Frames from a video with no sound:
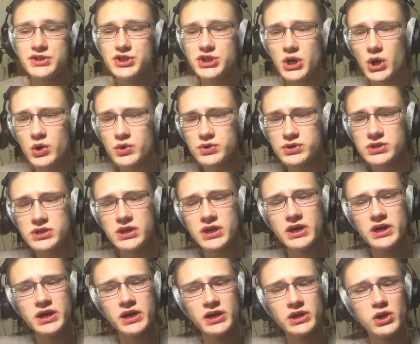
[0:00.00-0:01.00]
chose
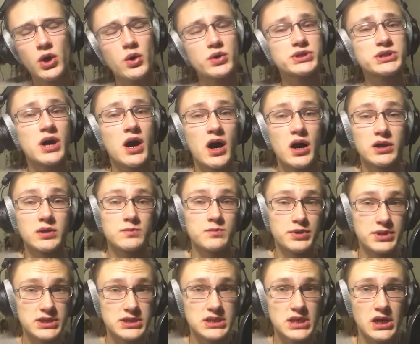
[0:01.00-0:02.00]
Close Hot
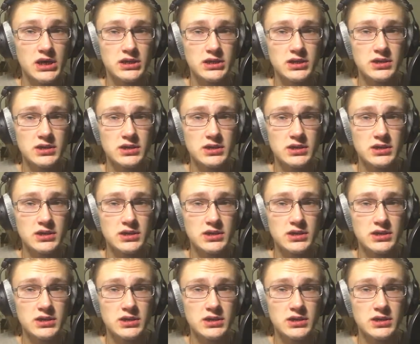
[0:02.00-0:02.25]
preset.